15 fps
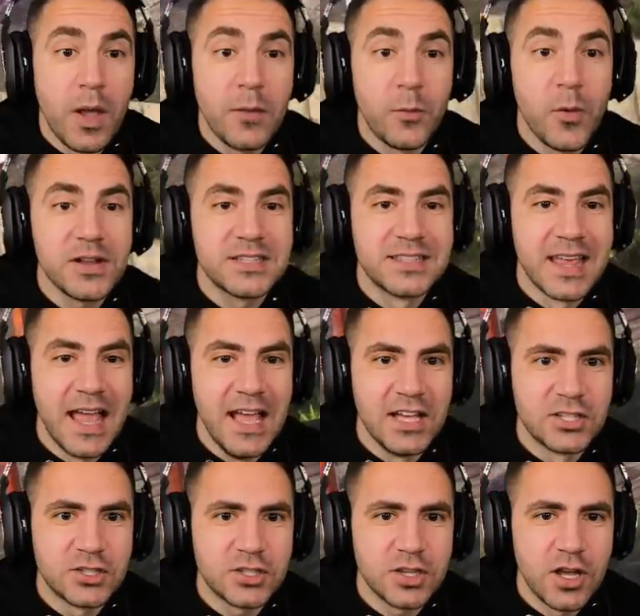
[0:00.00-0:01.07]
Wait, what's
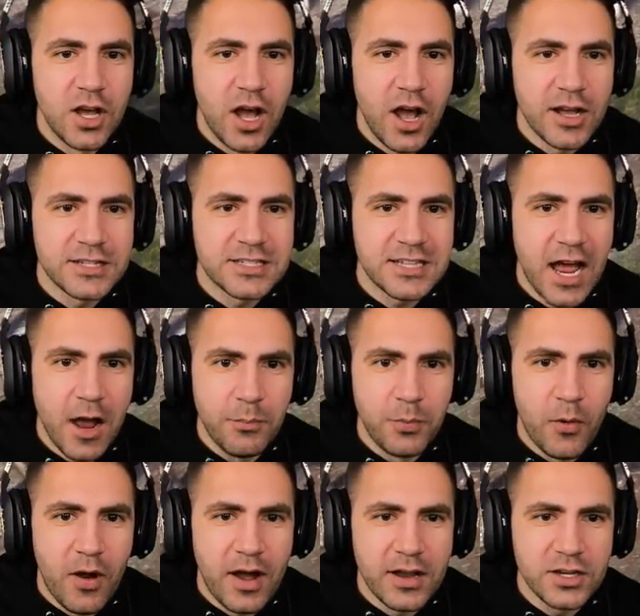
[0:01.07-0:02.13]
this? A
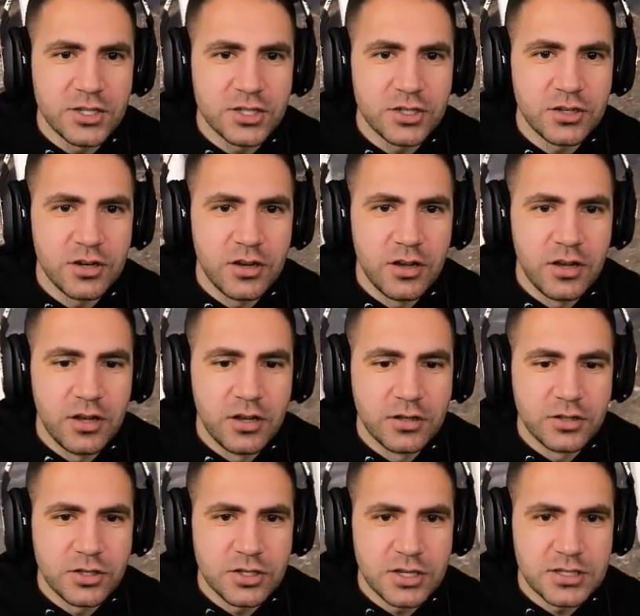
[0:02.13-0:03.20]
stopwatch?
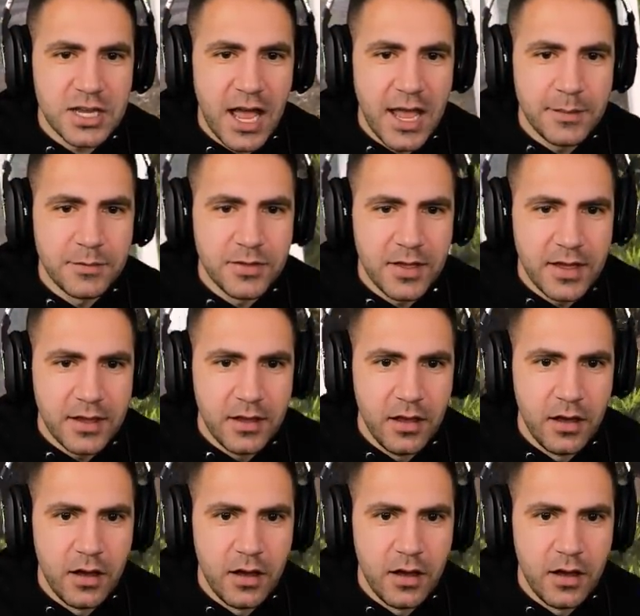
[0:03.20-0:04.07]
There's a time thing?